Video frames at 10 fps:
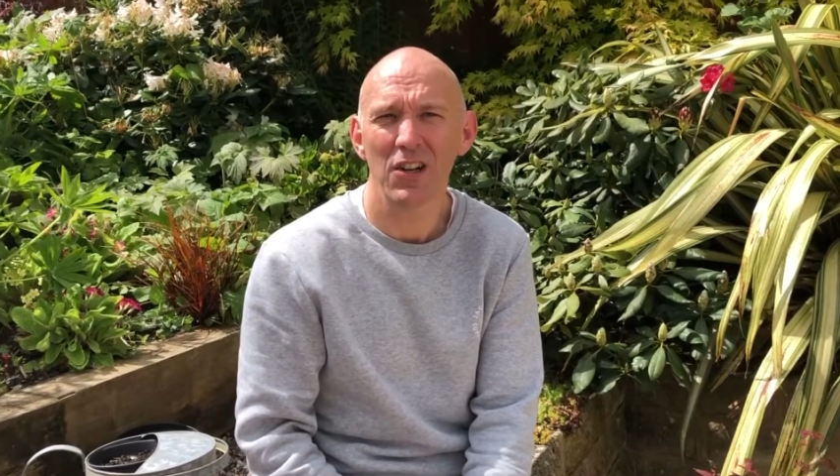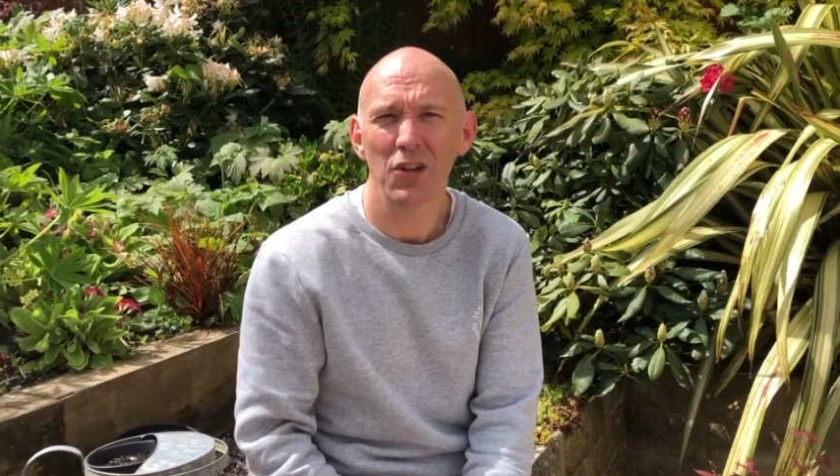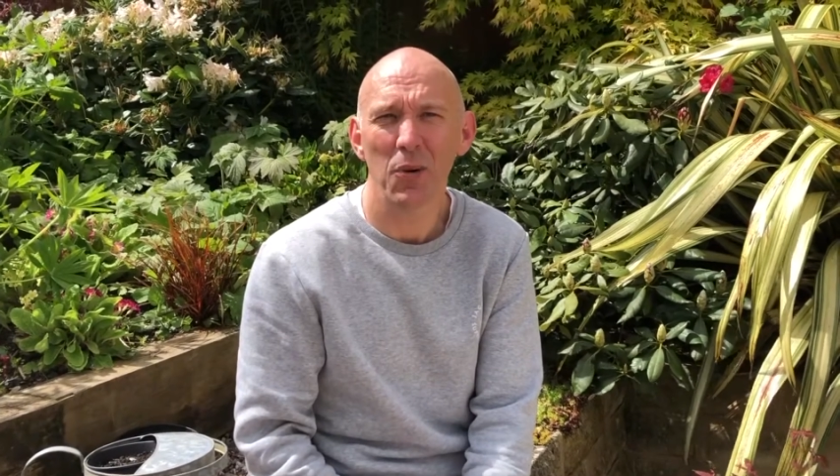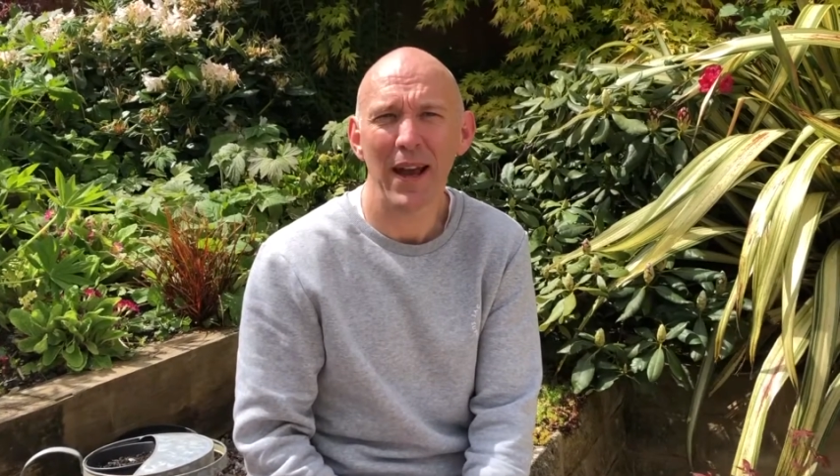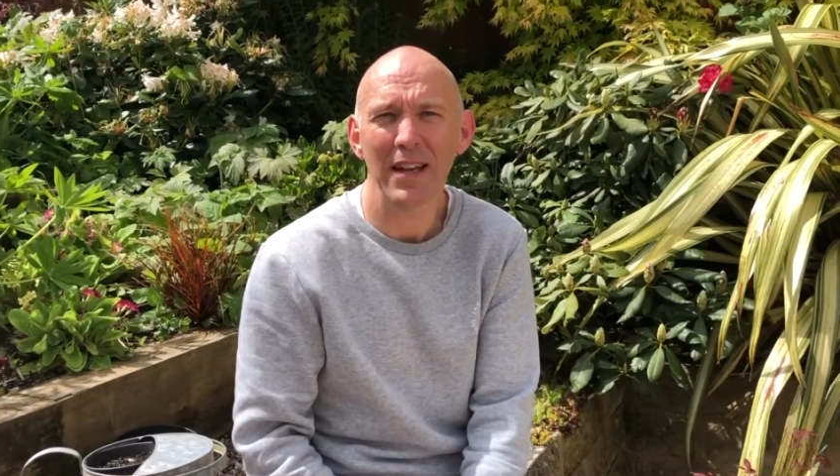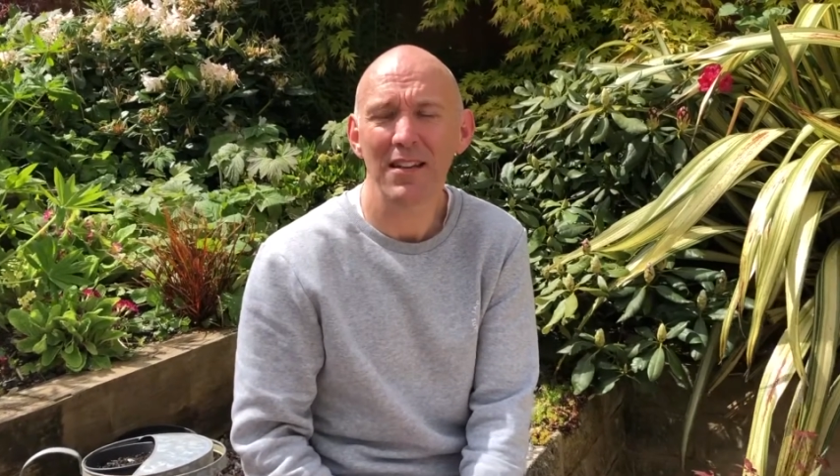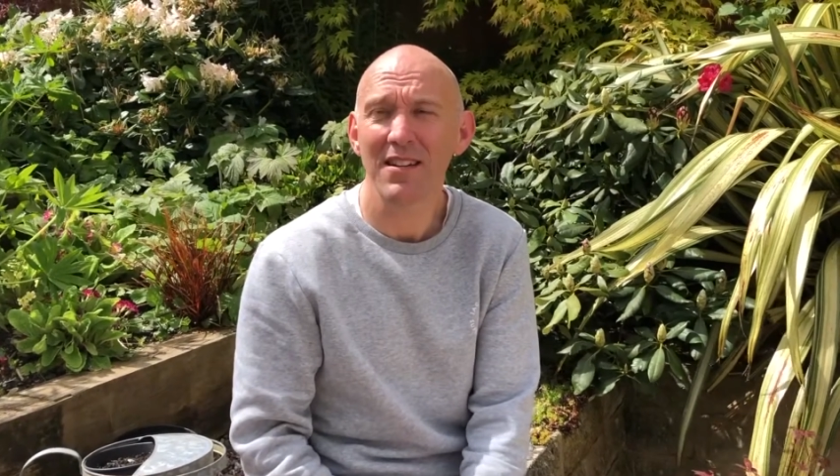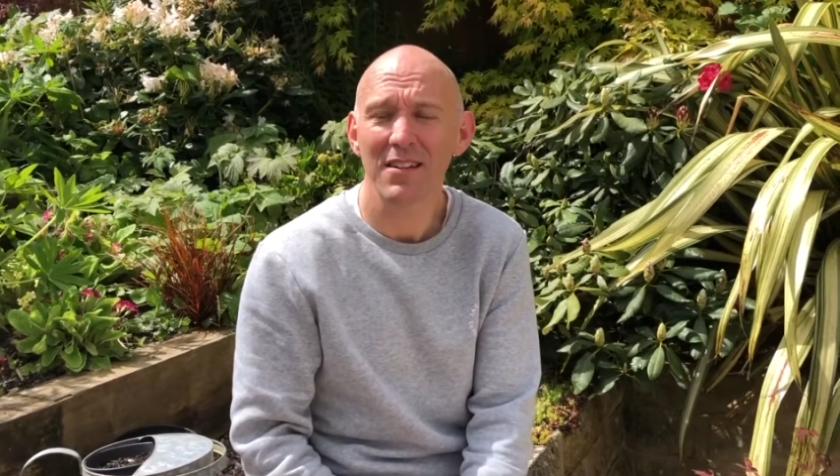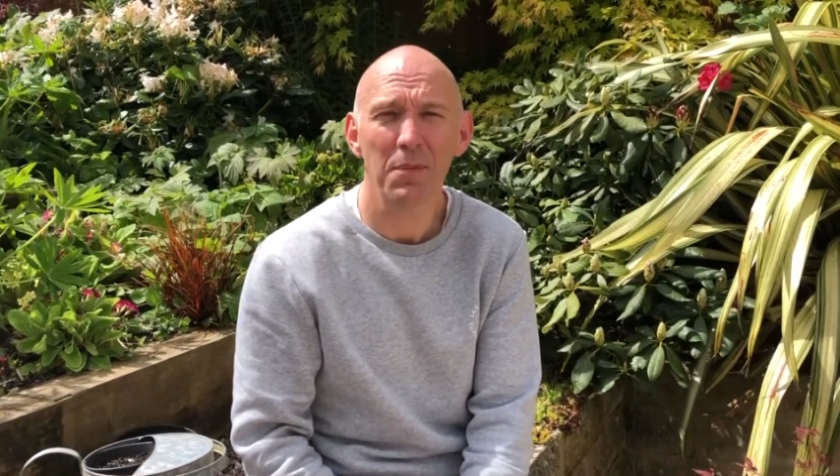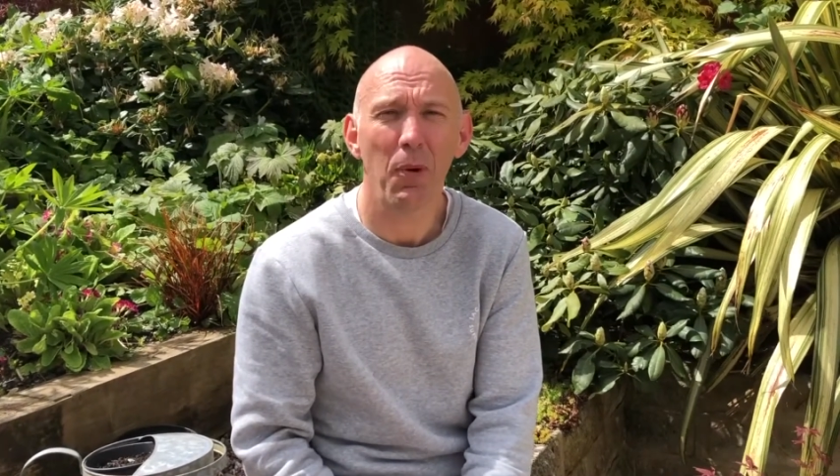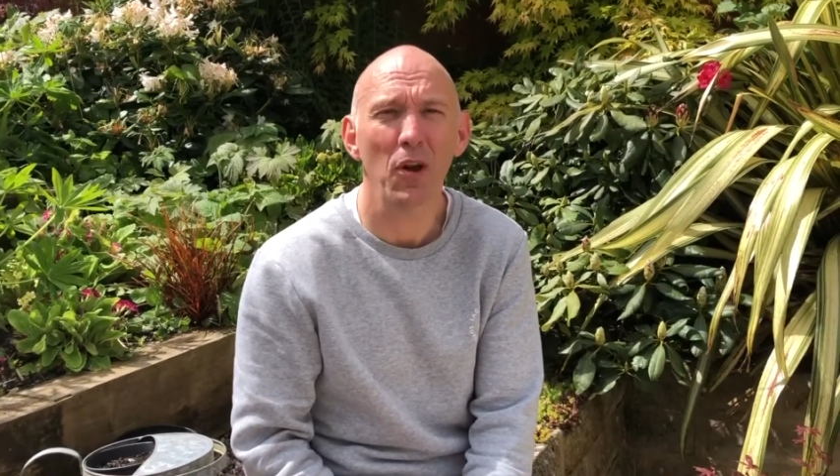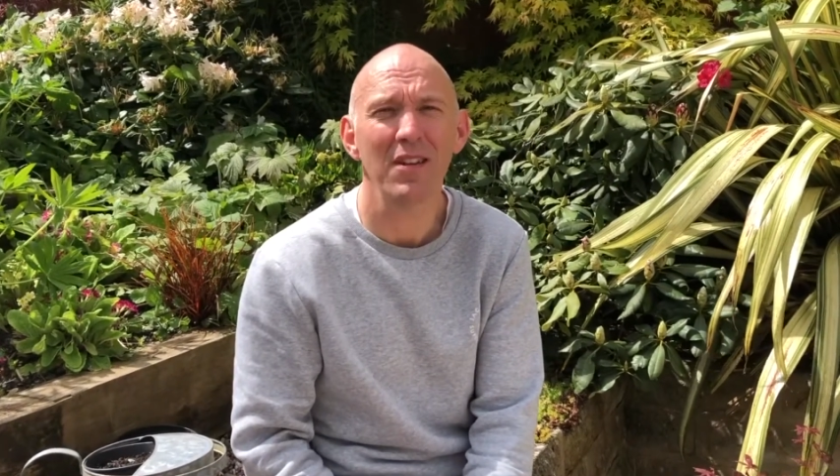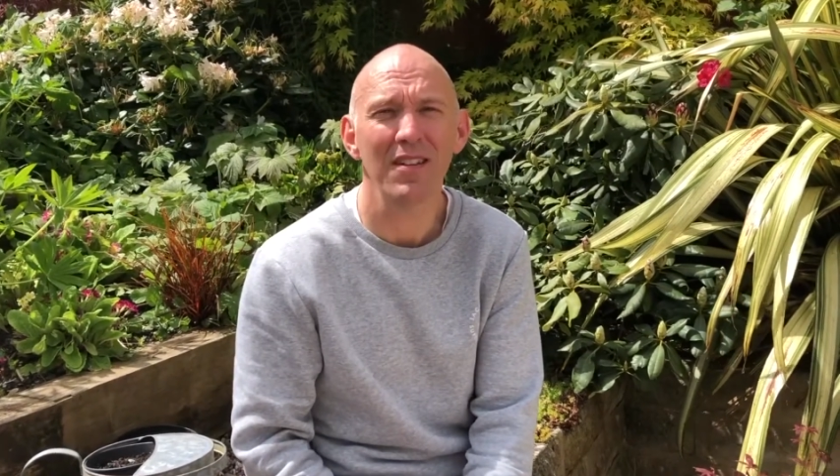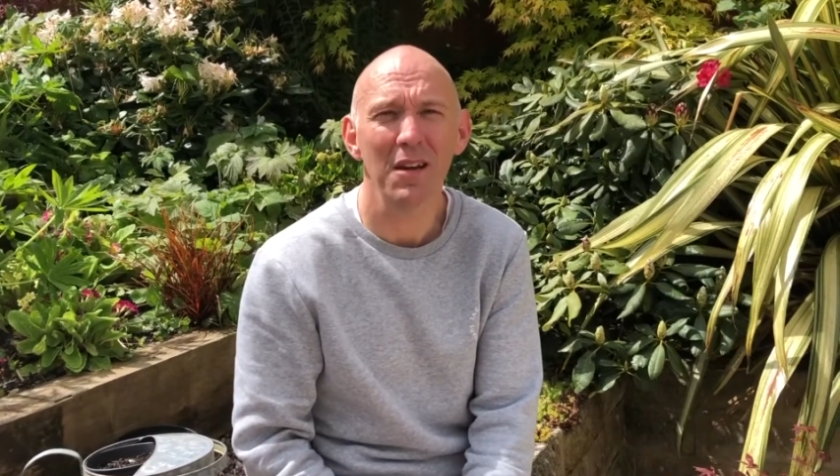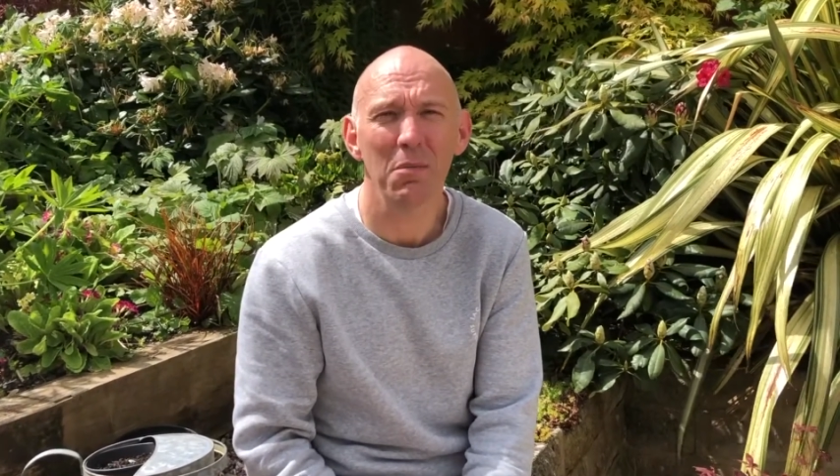You'll hate to
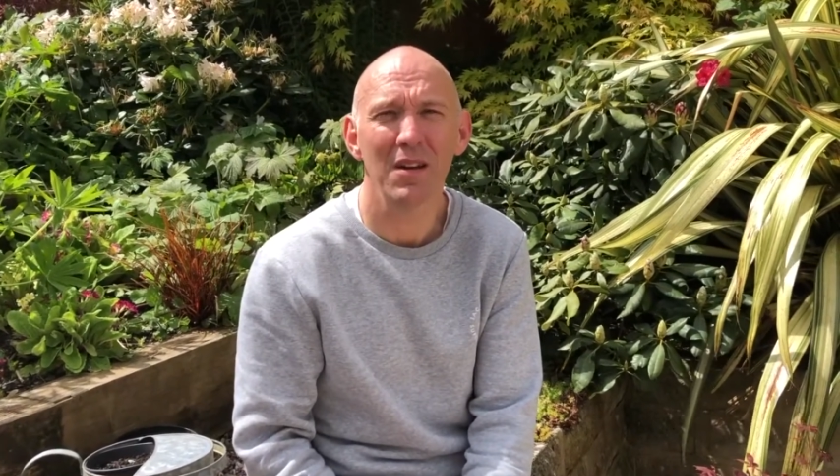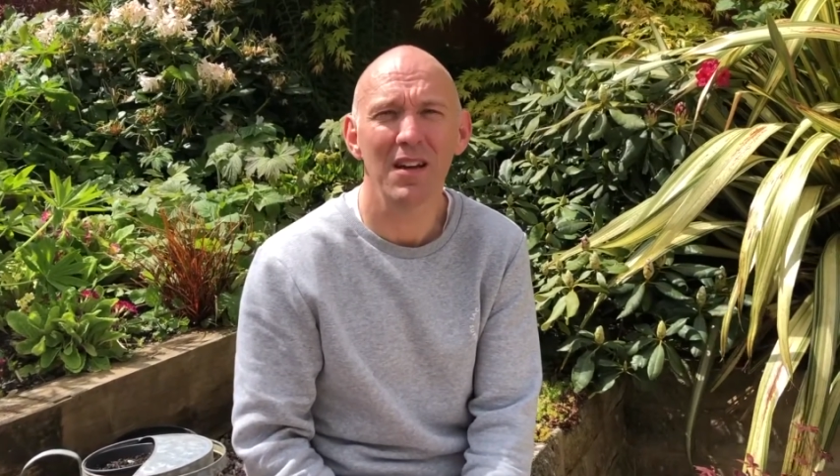disappoint him.